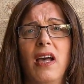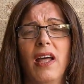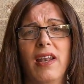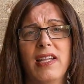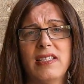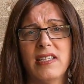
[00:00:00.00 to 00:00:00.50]

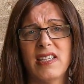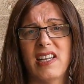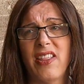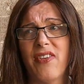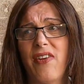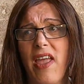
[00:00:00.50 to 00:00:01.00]
unless there's
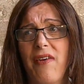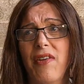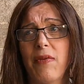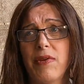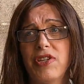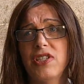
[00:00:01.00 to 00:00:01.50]
another
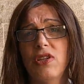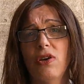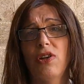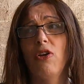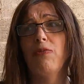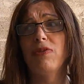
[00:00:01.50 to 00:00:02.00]
area which is
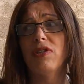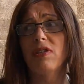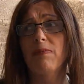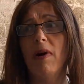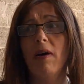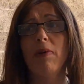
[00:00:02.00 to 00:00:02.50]
not open to
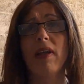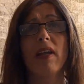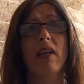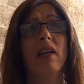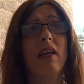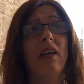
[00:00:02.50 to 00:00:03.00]
the public.
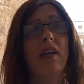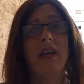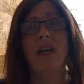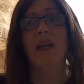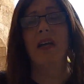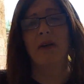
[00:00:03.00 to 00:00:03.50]

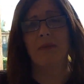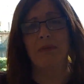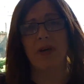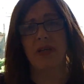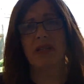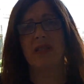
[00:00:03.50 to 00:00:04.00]

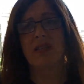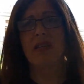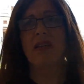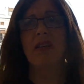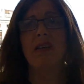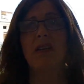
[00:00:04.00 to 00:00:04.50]
But